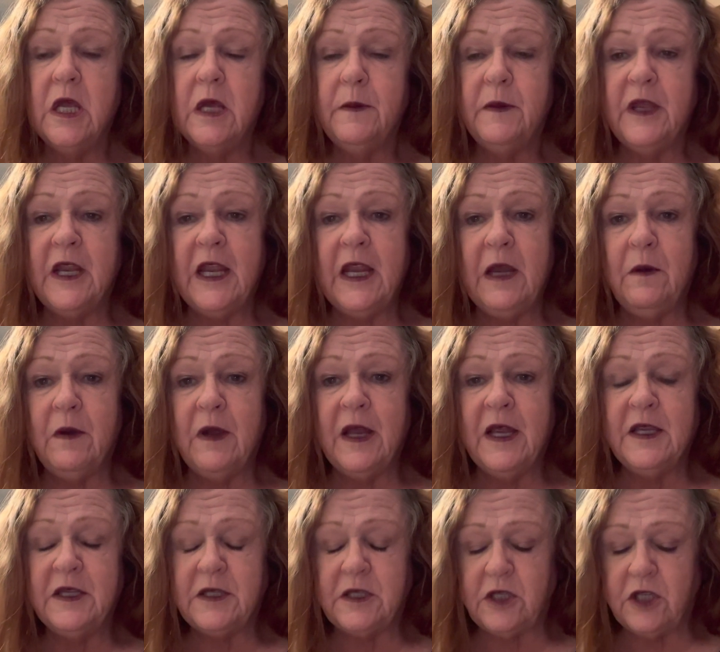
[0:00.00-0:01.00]
But
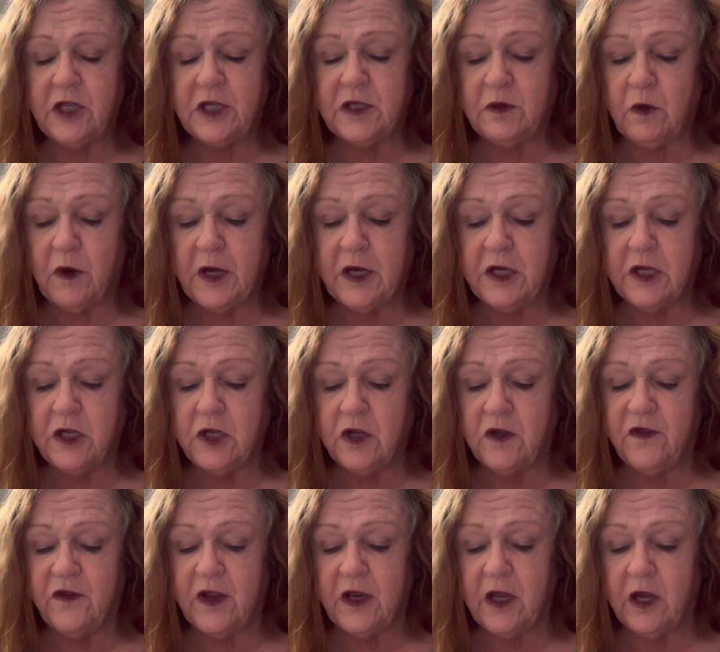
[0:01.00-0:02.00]
anyways, just wanted to do a
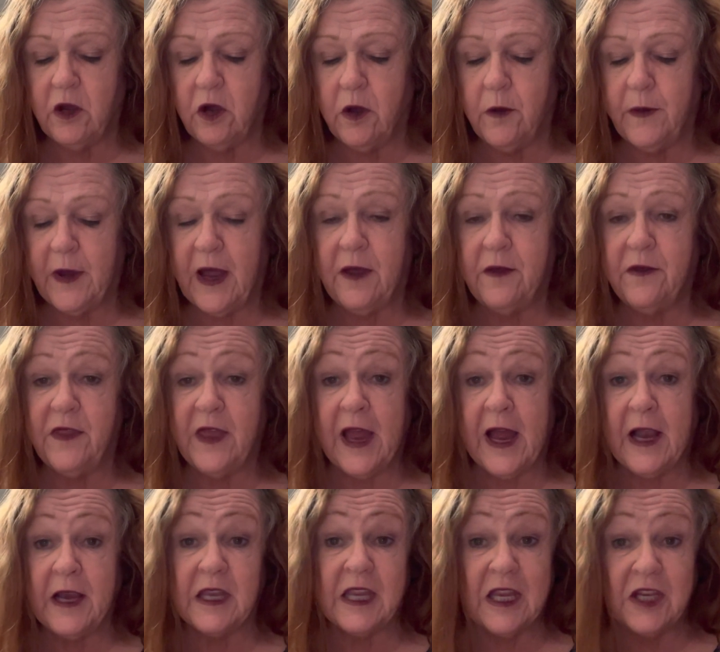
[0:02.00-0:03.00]
video about
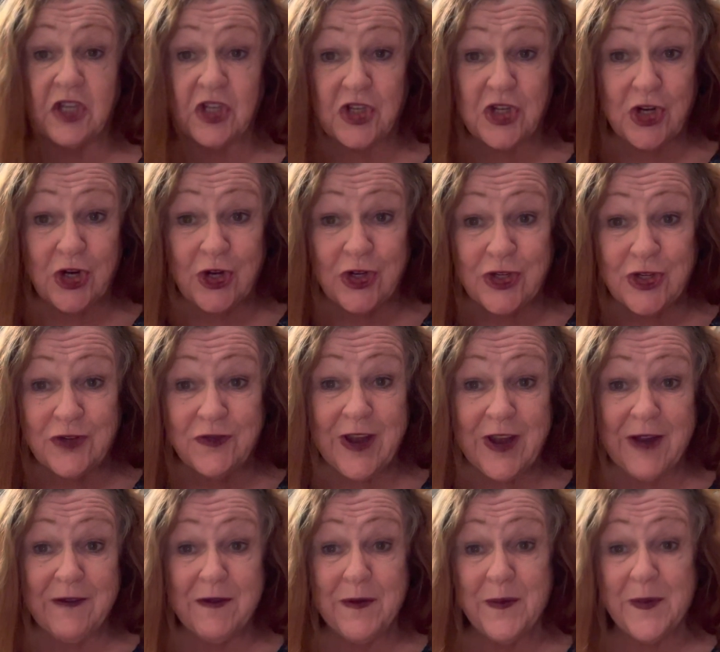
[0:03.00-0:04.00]
that. Get to church if you
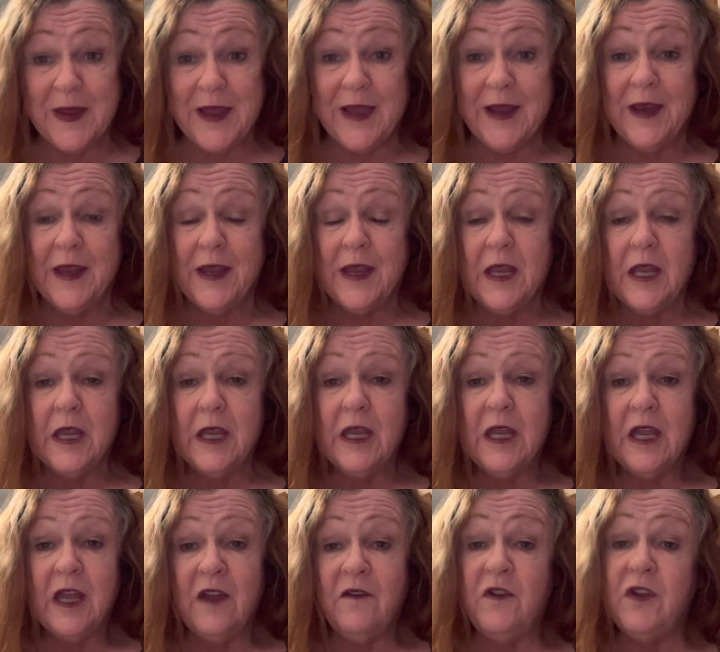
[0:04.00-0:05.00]
haven't been.
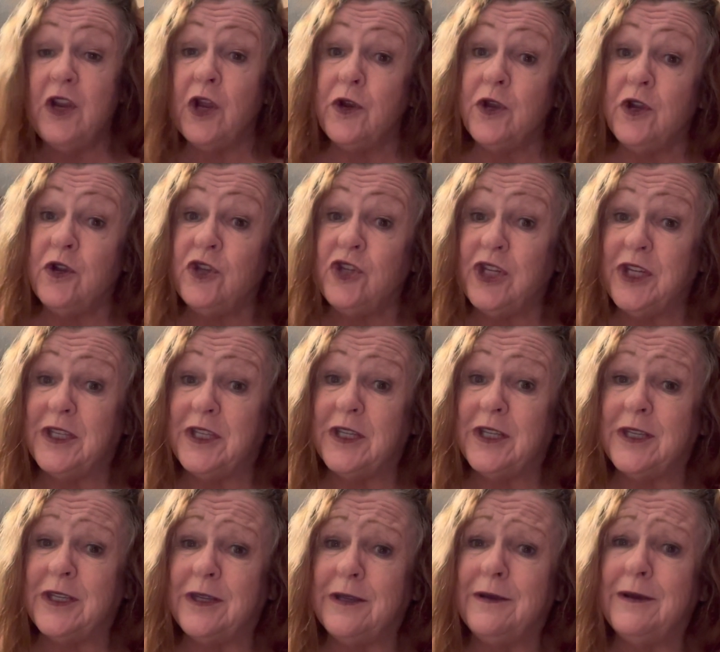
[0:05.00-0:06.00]
If you don't know
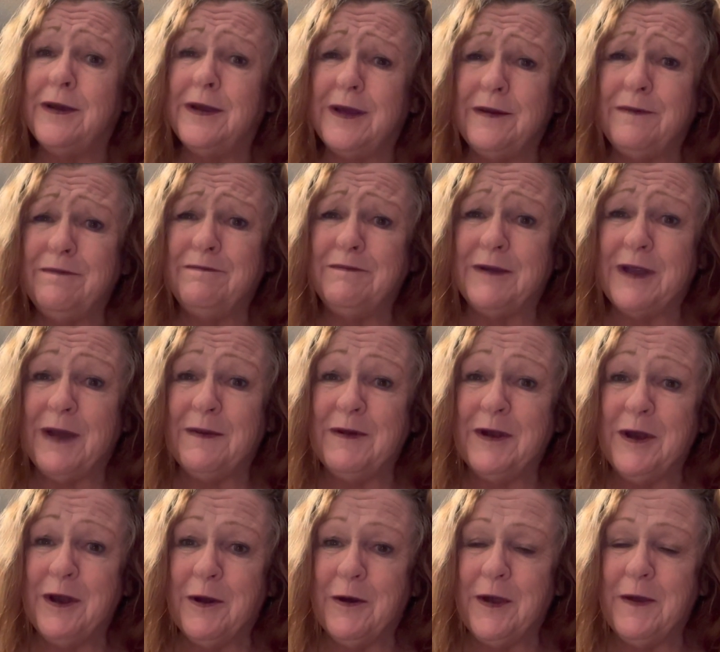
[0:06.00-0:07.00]
Jesus, come to
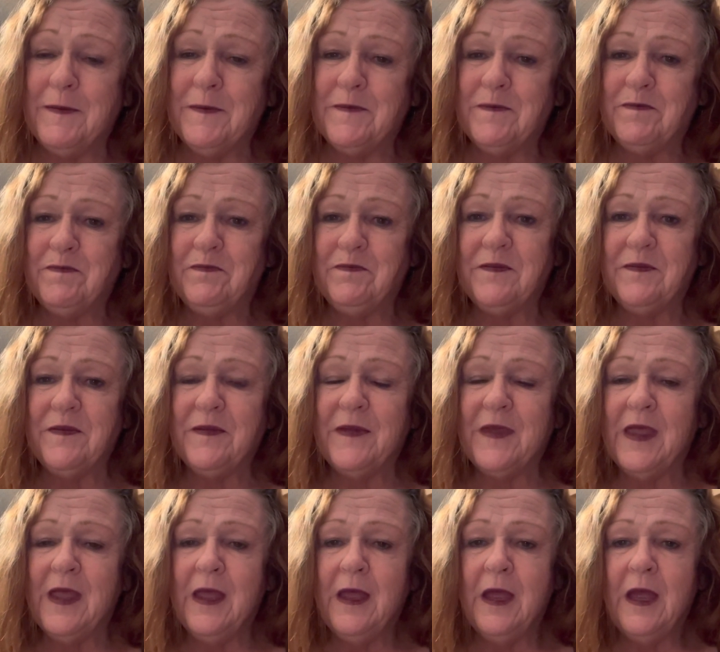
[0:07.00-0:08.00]
know him.
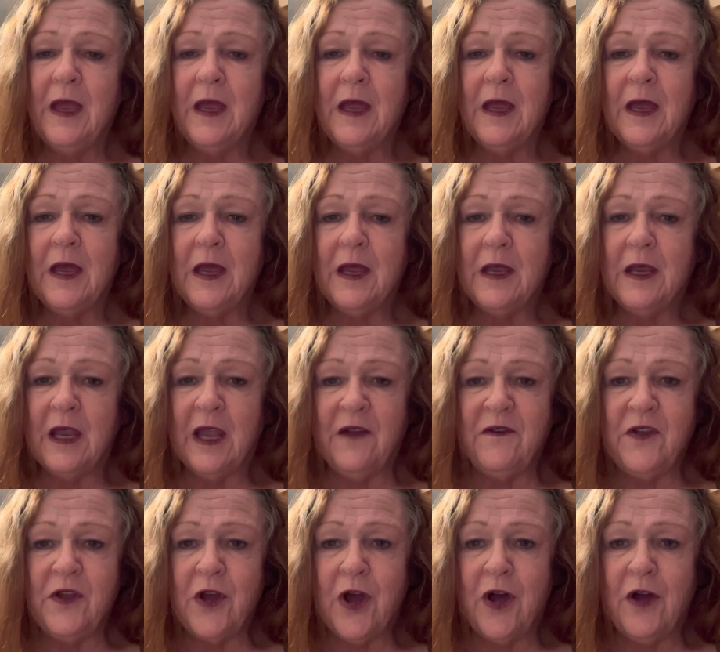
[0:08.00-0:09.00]
Love
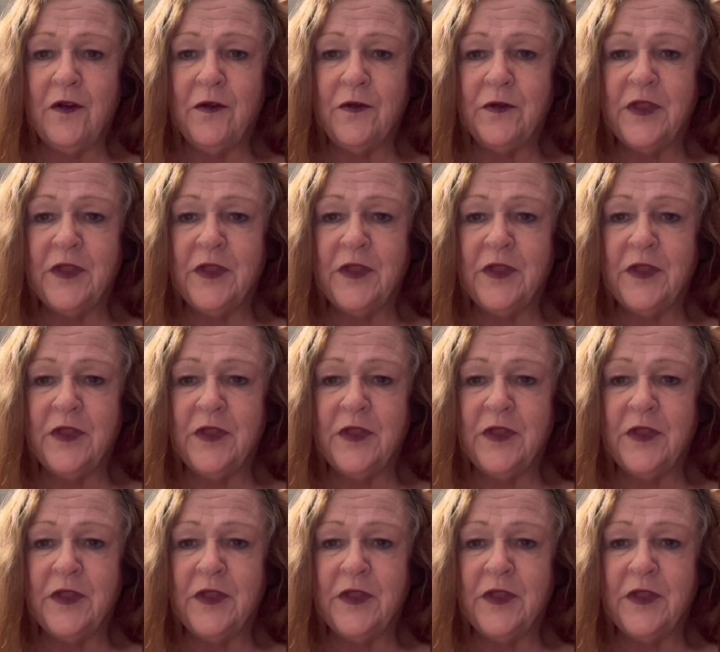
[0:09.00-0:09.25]
you all.